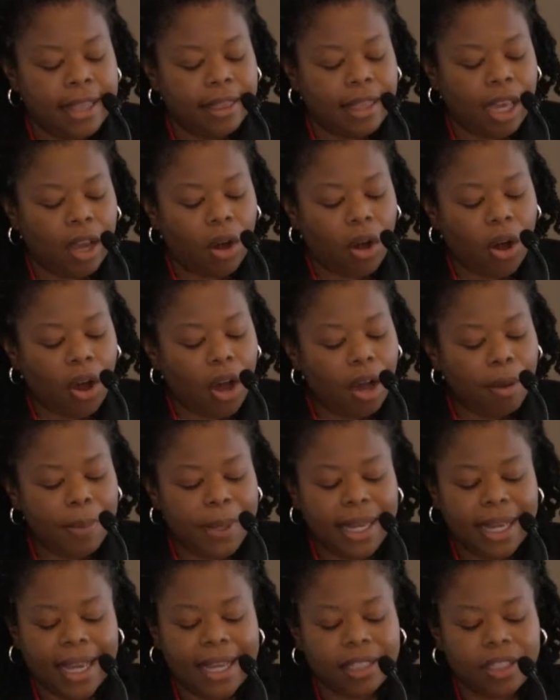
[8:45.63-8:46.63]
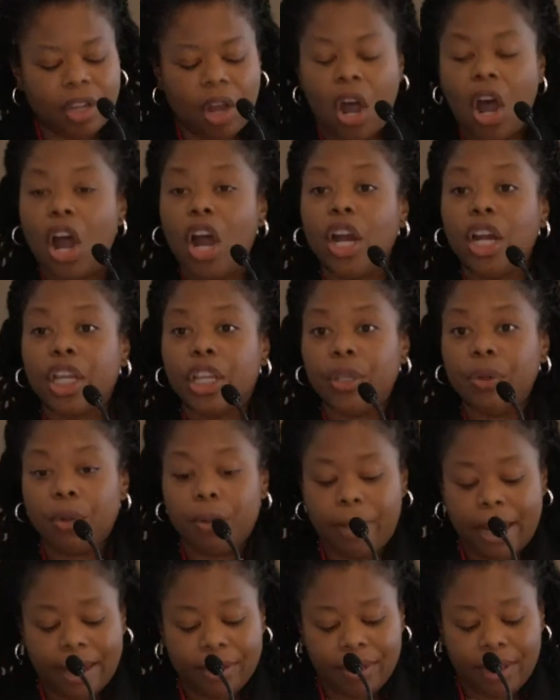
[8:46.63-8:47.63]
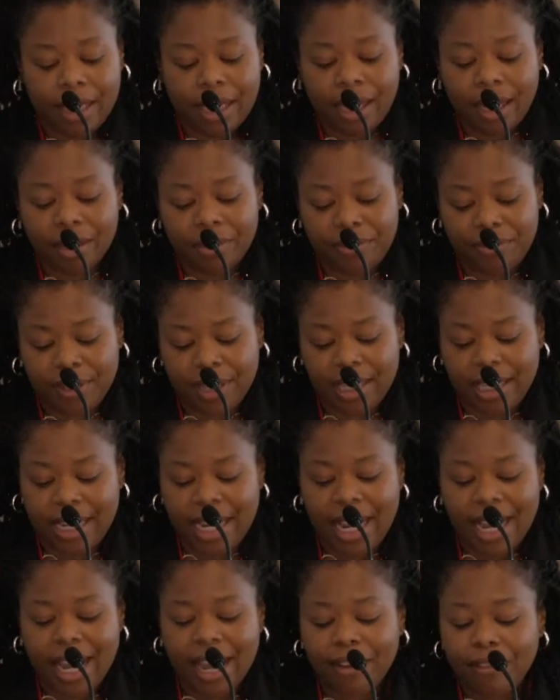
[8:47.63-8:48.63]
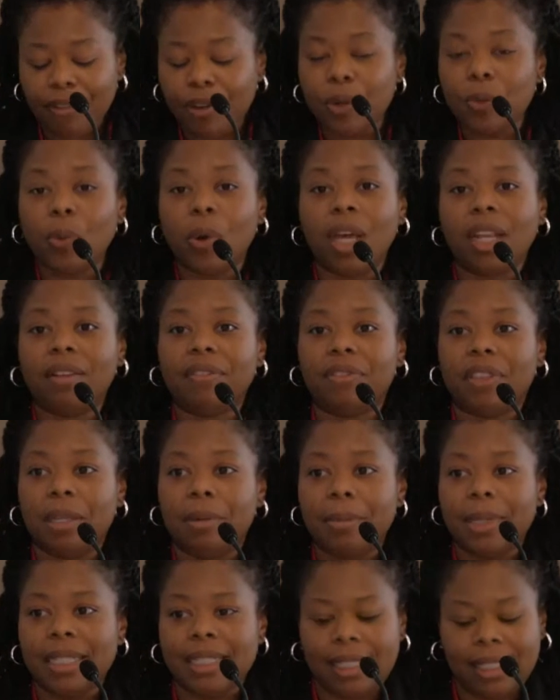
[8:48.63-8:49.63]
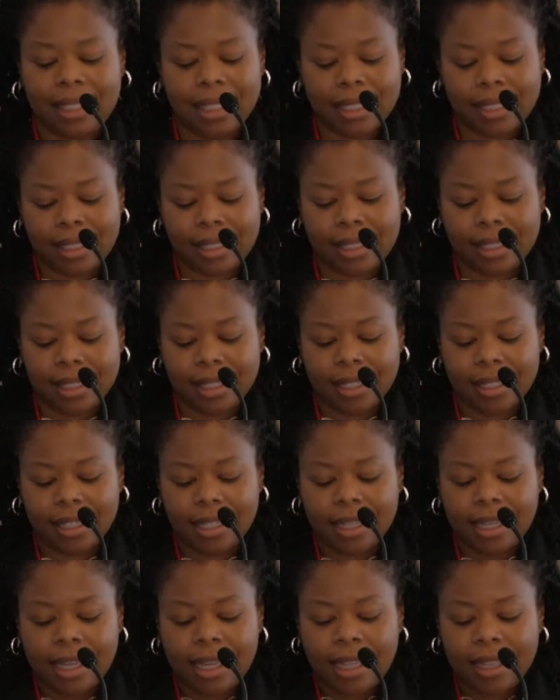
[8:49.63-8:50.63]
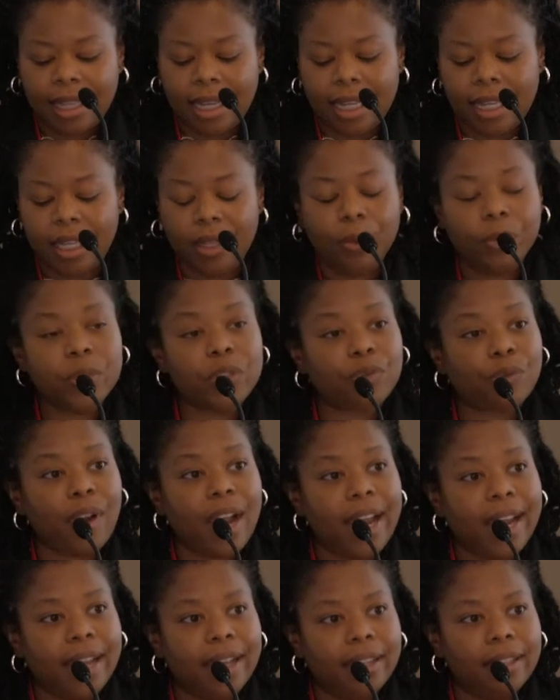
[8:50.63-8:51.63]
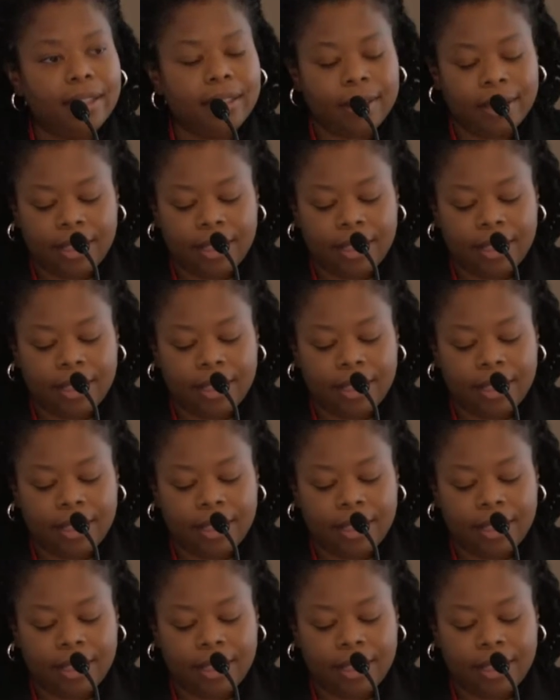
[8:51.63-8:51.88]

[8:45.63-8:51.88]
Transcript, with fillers: They all began to argue about the elephant. Every one of them insisted that he was right.